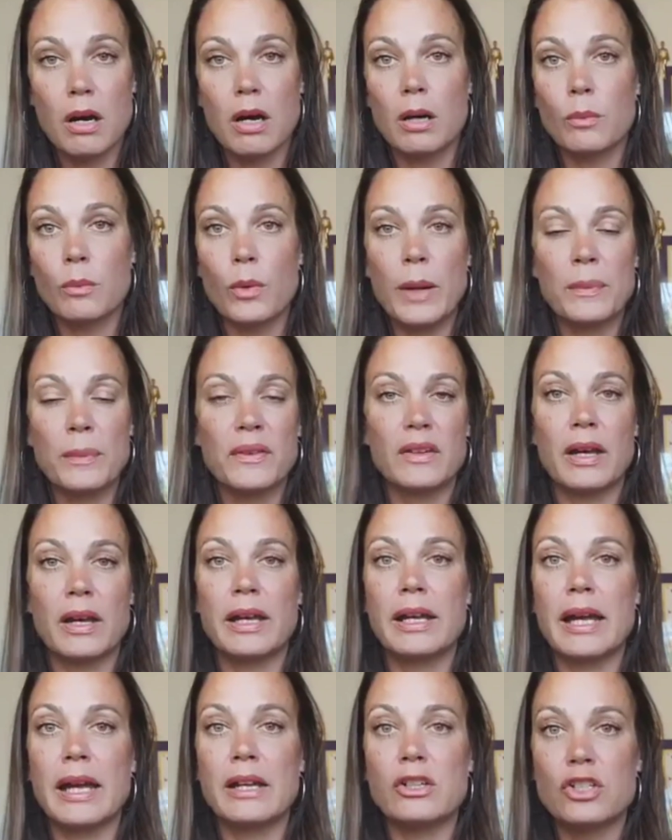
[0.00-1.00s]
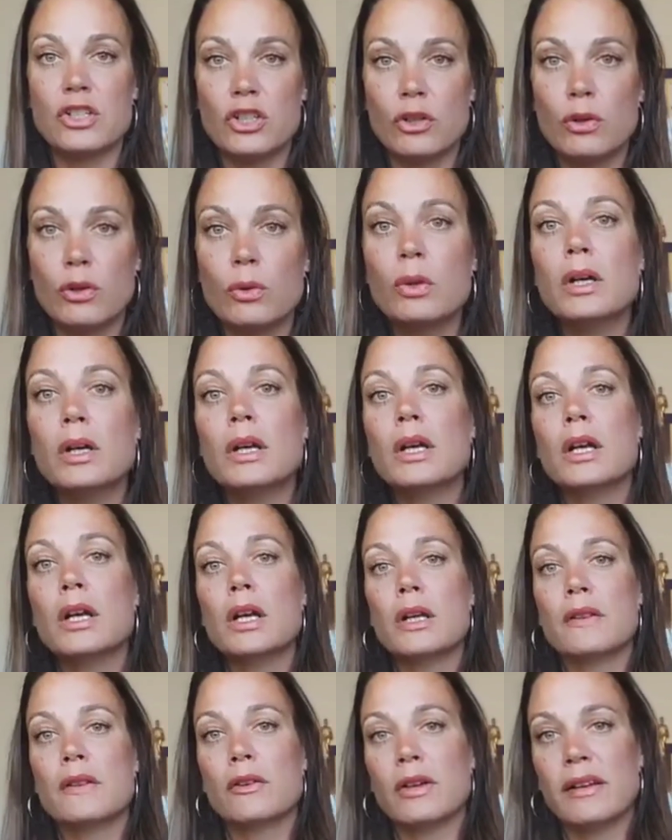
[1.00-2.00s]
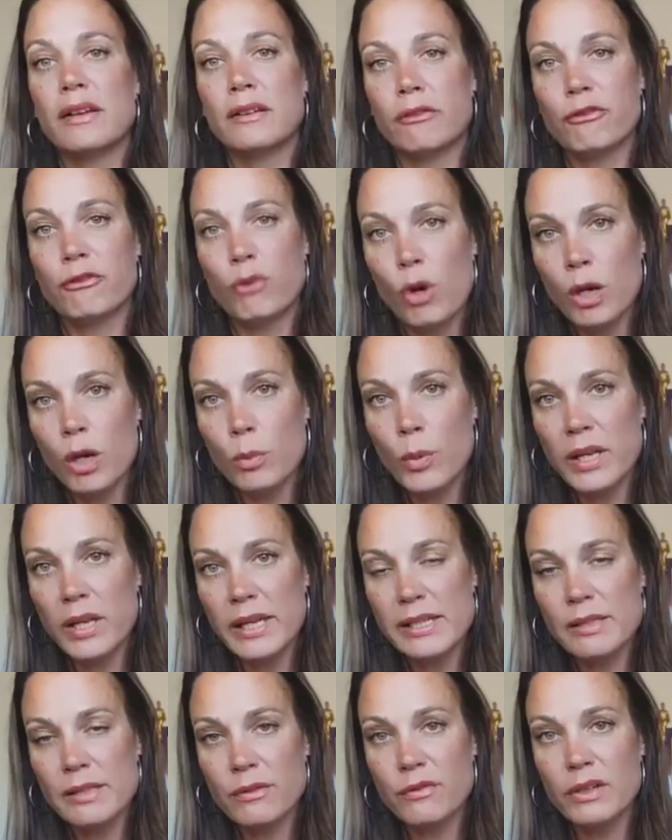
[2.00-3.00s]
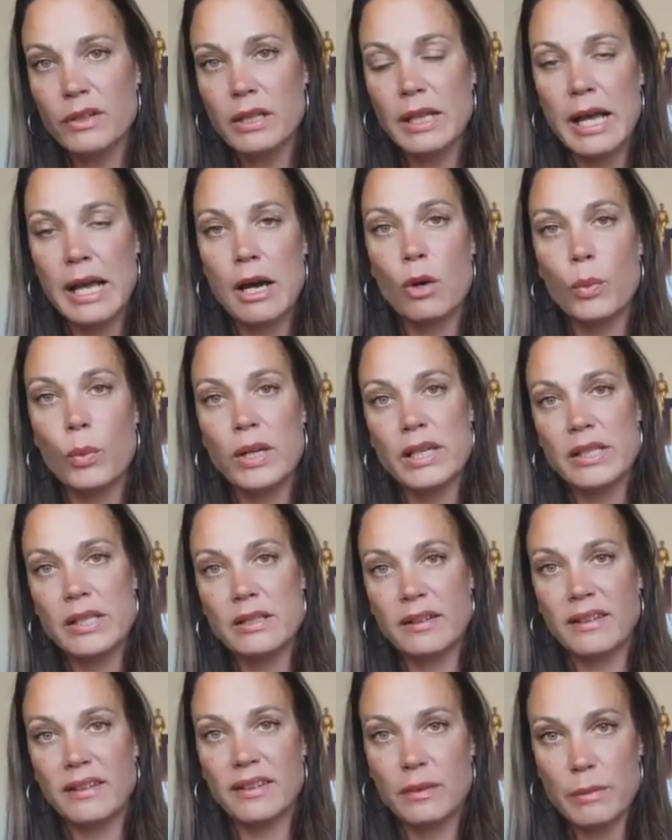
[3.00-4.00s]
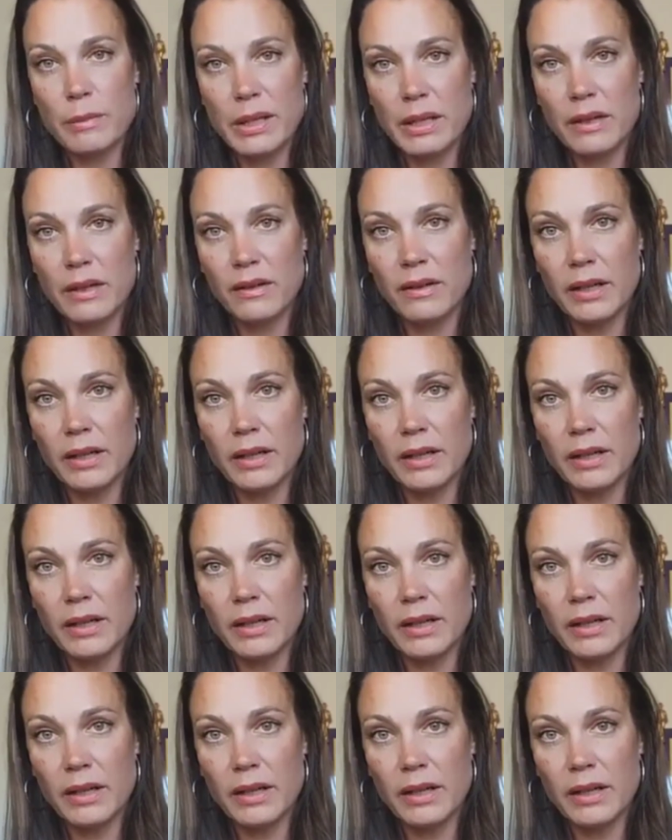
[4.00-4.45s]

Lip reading: website and do. There is a form we need to fill out. We need to submit it to